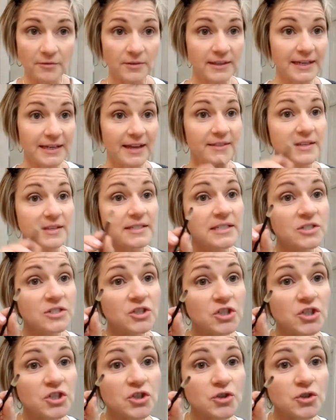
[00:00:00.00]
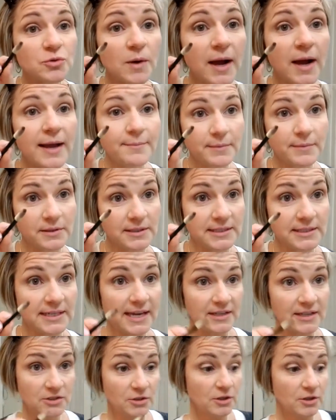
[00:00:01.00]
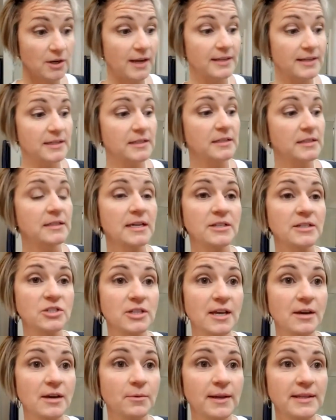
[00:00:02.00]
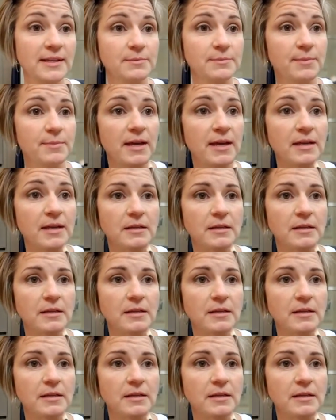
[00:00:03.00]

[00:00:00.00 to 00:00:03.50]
Now this is just dry multitasker. I didn't touch that wet spot.